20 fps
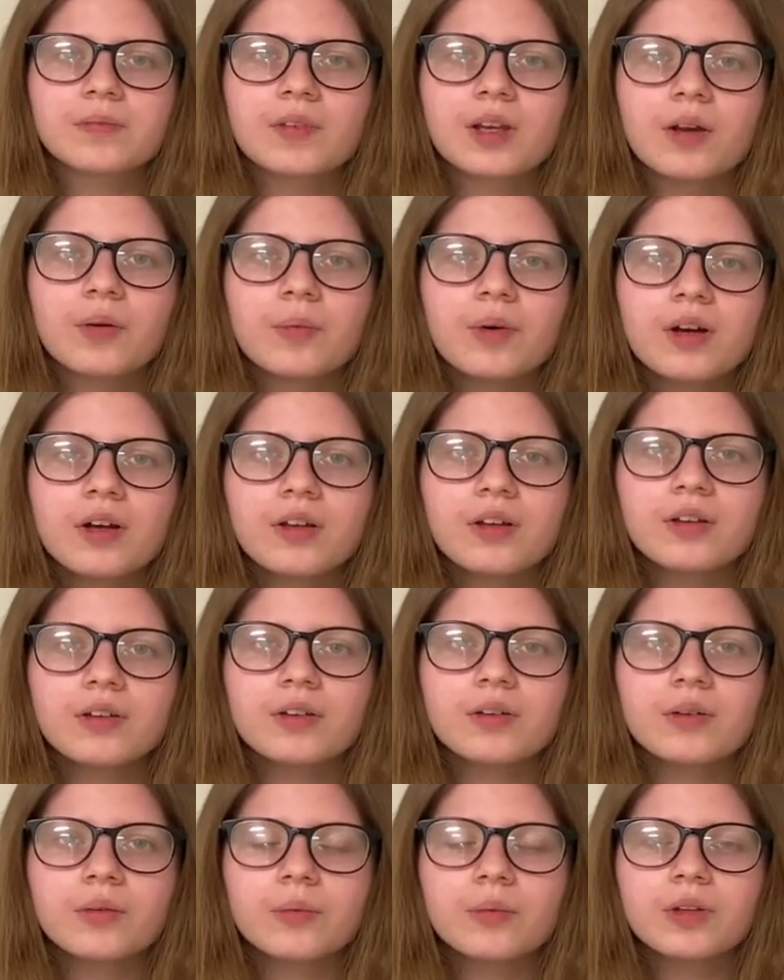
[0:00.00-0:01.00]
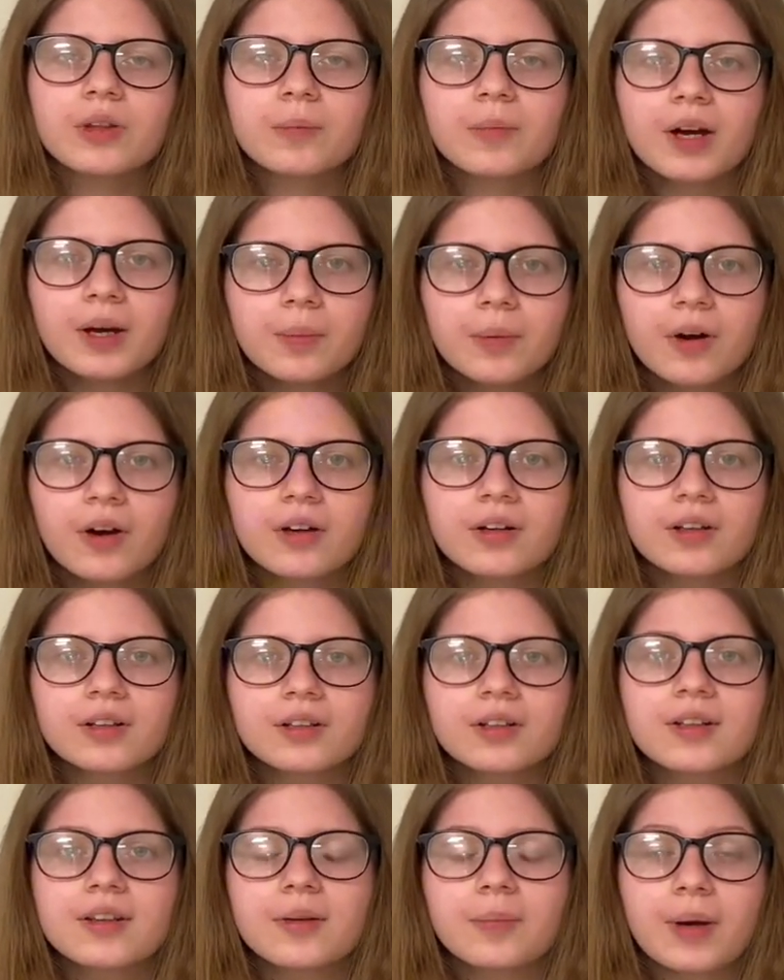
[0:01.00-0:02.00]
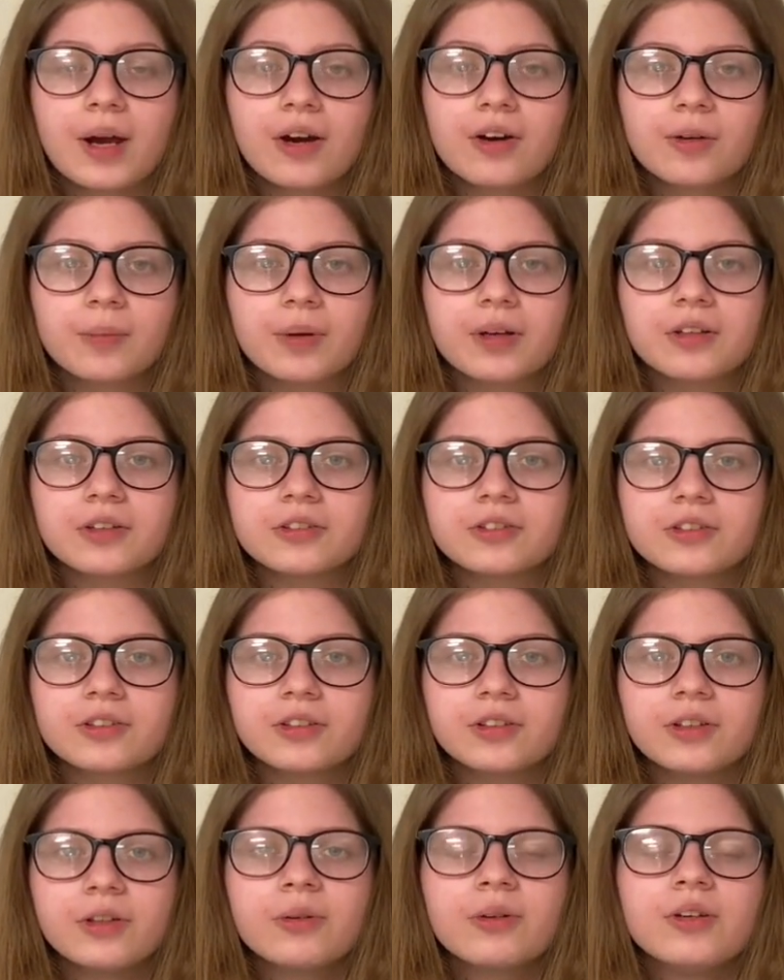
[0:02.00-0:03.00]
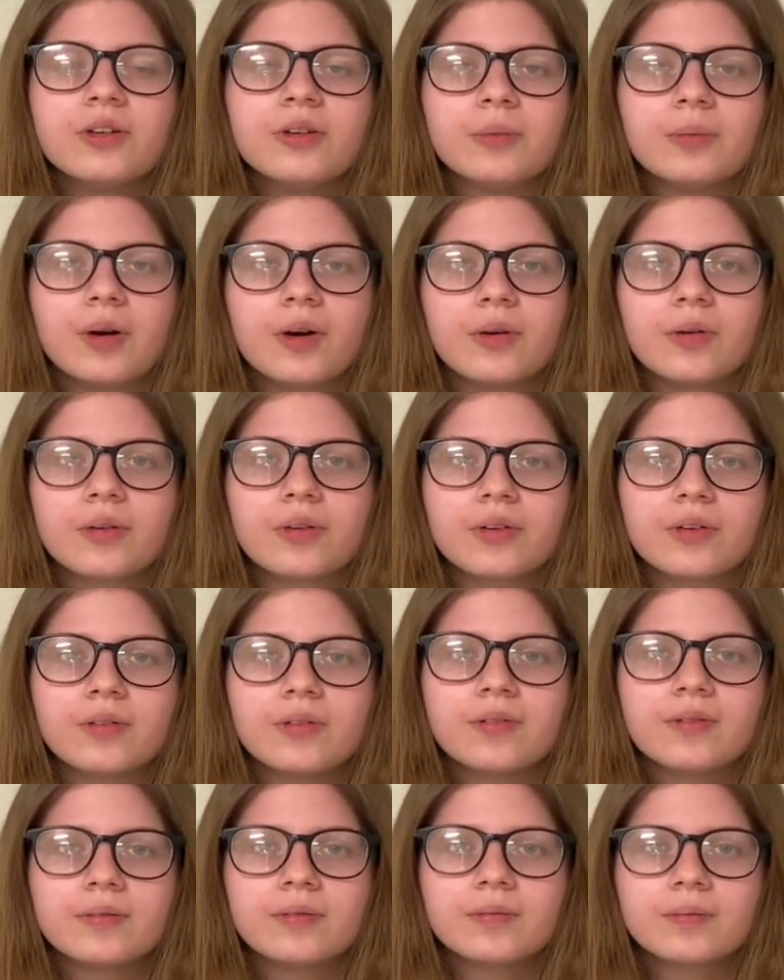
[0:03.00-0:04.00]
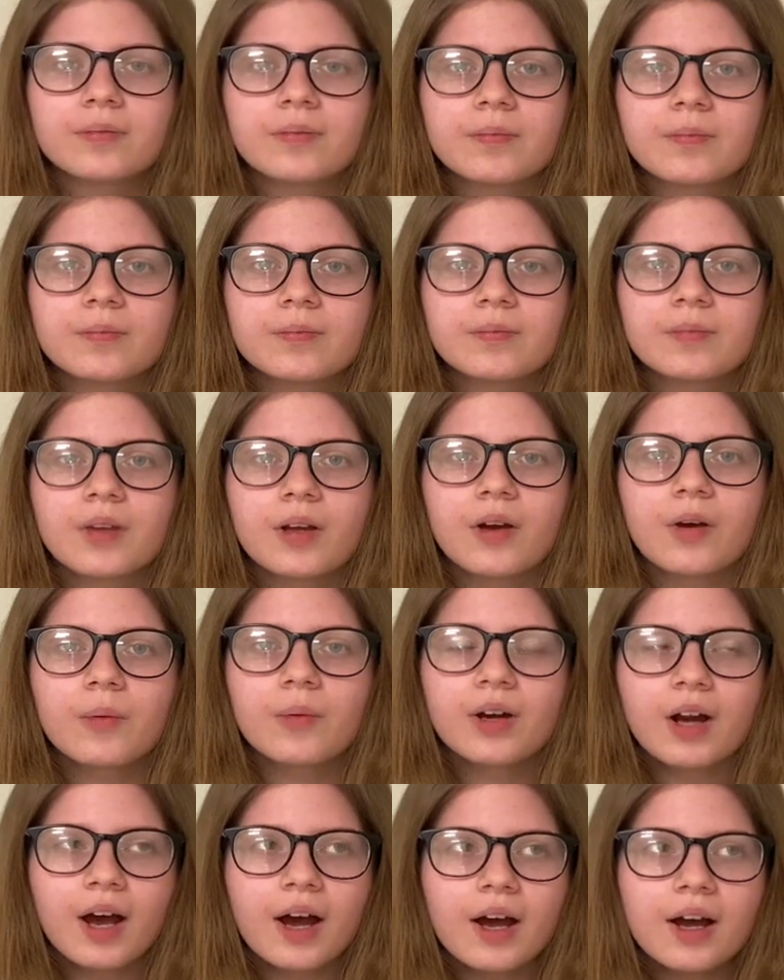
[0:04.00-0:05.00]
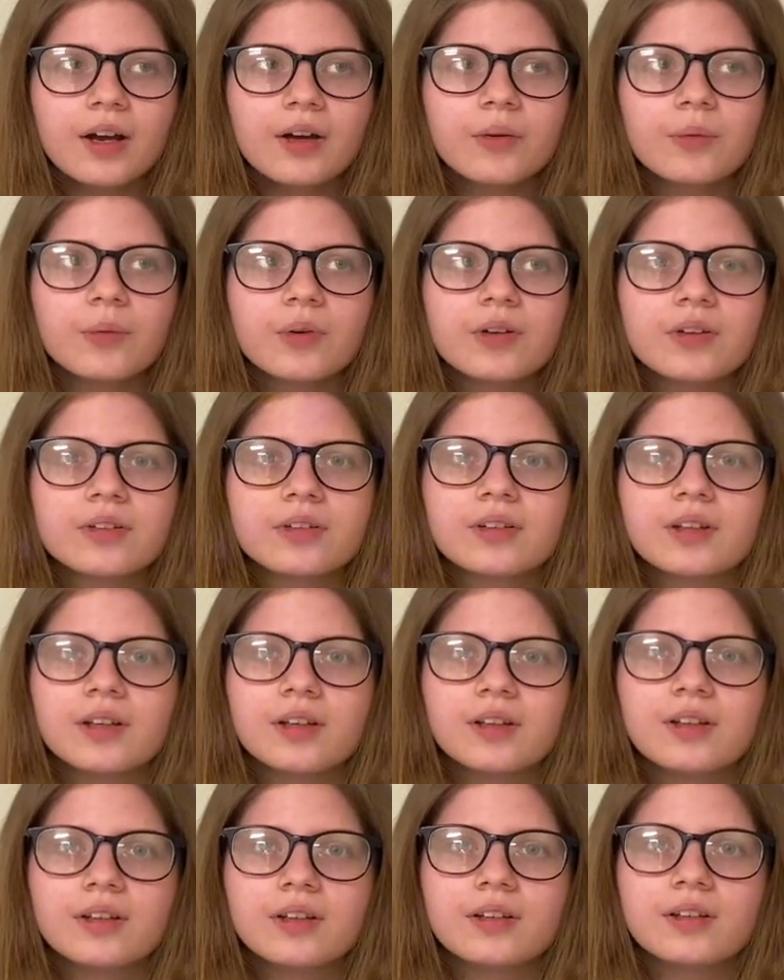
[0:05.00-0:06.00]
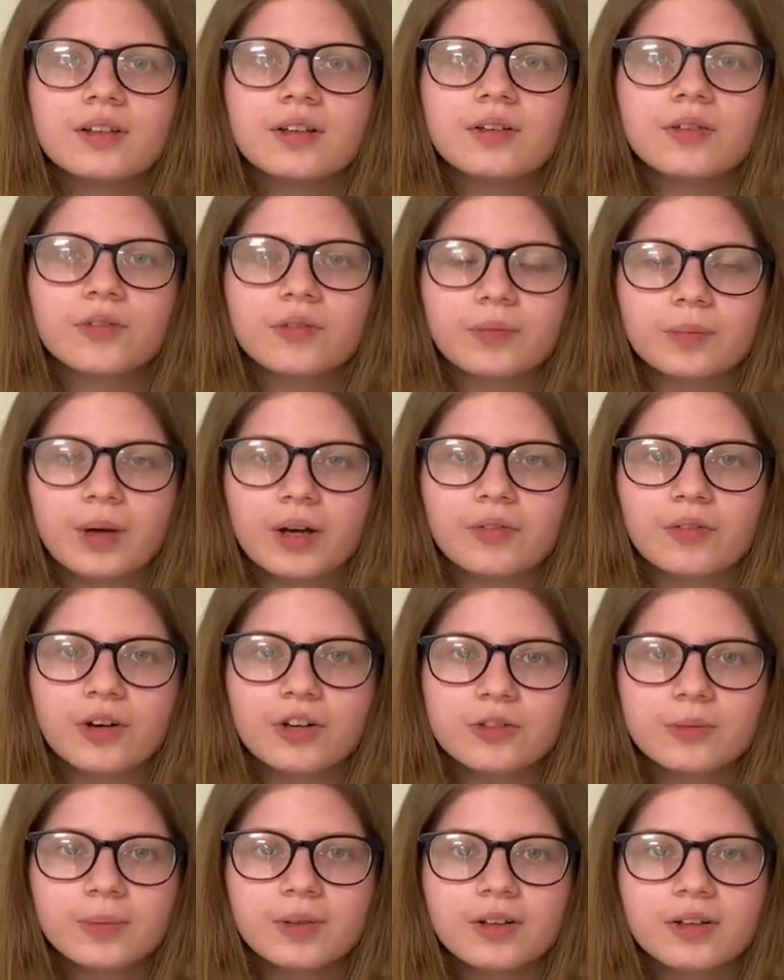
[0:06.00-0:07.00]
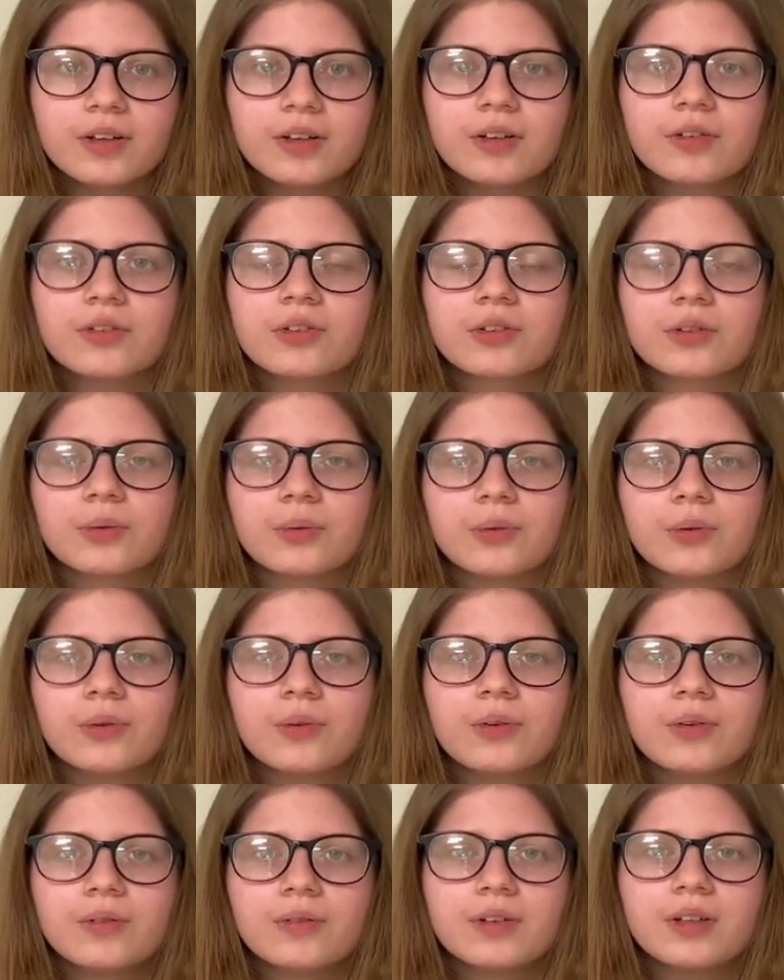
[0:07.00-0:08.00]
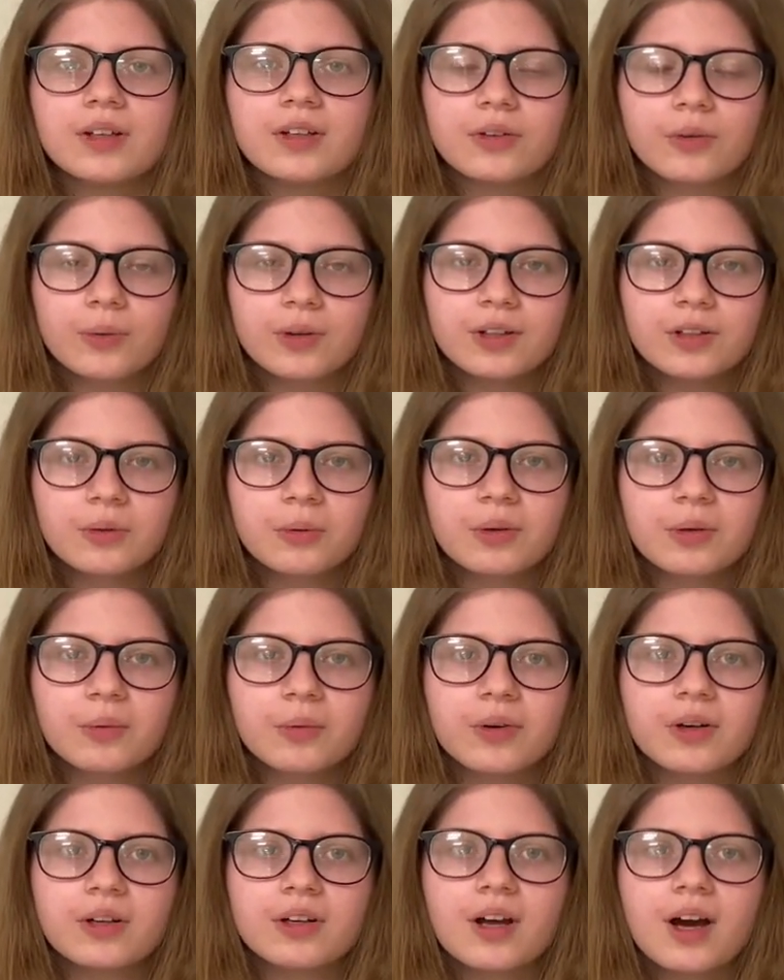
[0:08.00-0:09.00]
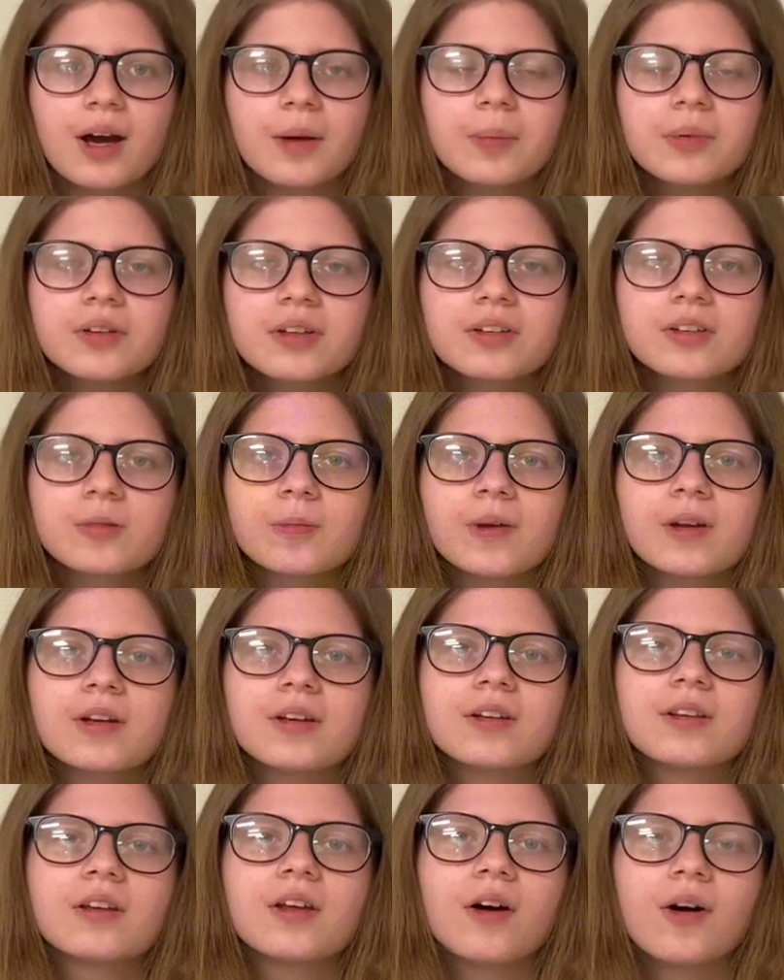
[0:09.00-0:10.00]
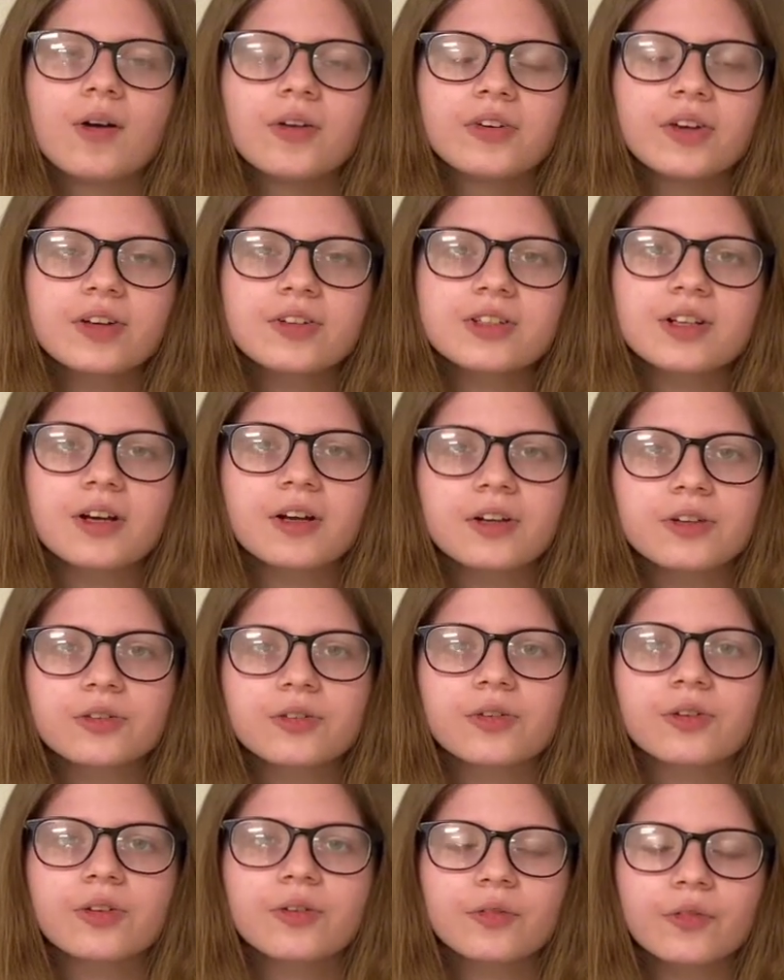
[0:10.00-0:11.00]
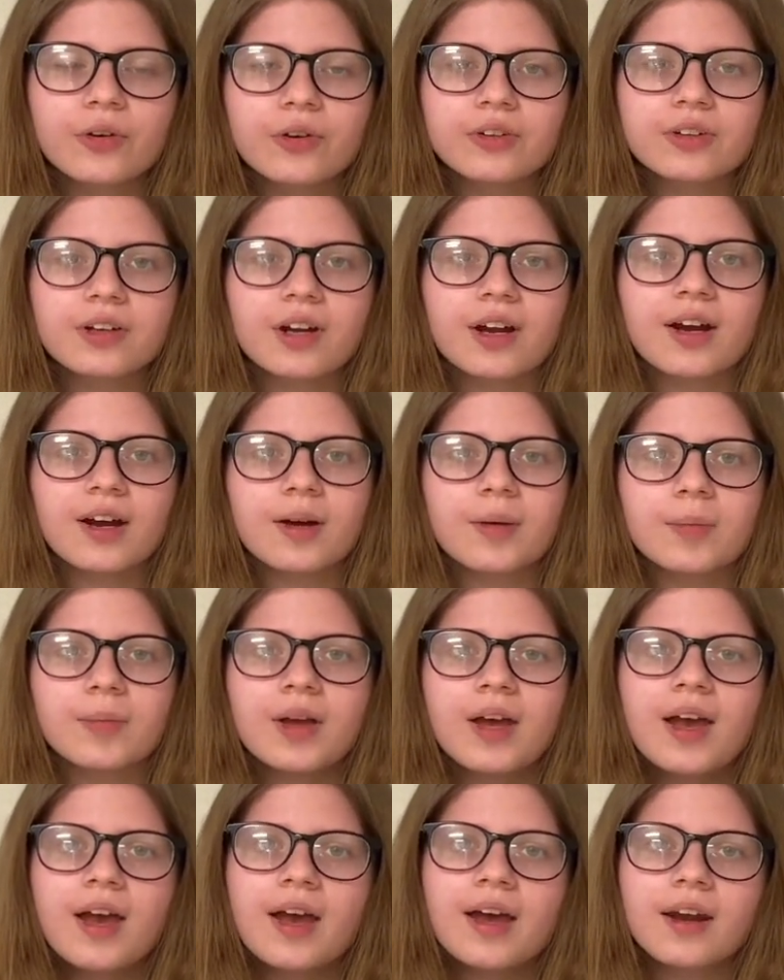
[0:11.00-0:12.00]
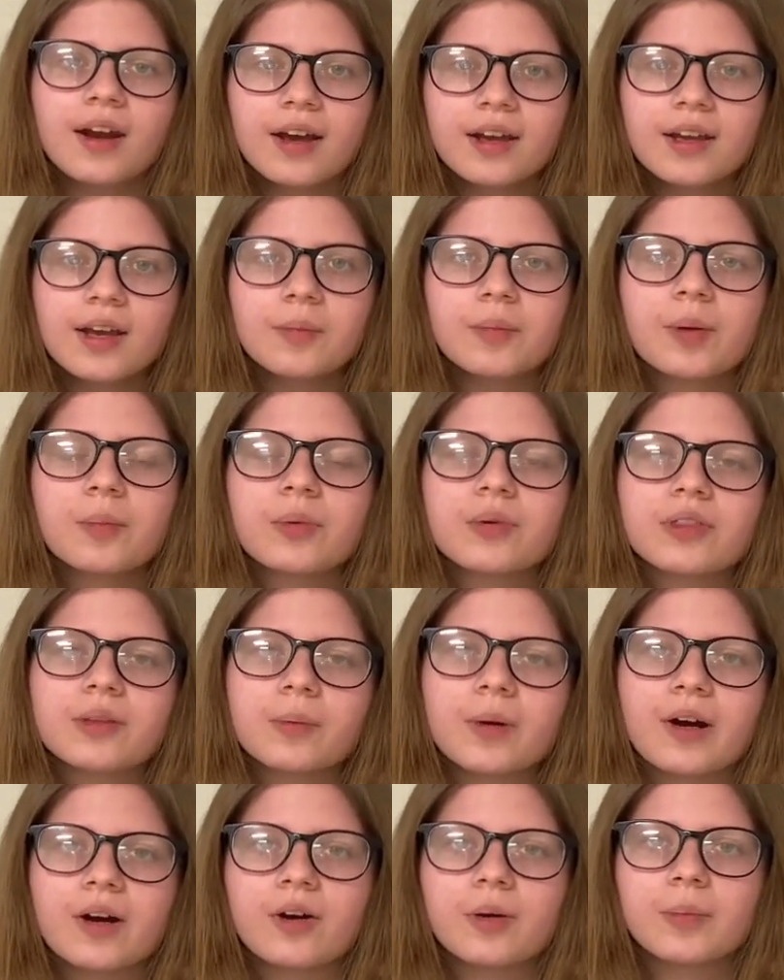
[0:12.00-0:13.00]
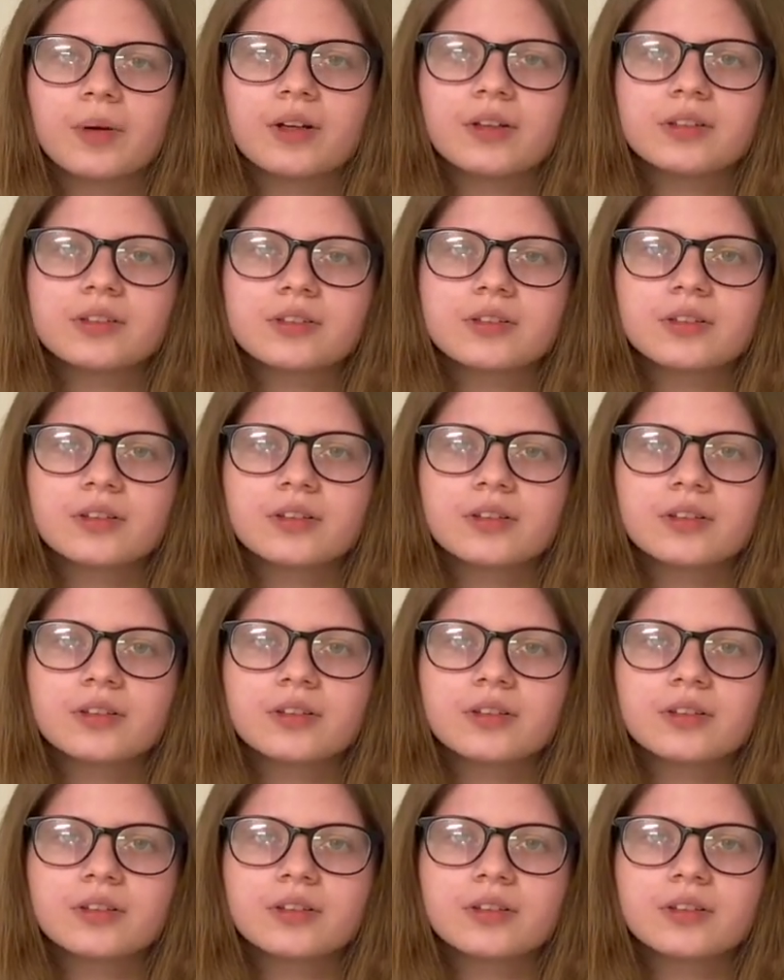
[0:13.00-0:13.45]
Well, with my product, the Power Bench, you can do both. When I was in my freshman year of school in 2021, I participated in the All-Tech Challenge for the first time, and I came up with the Power Bench.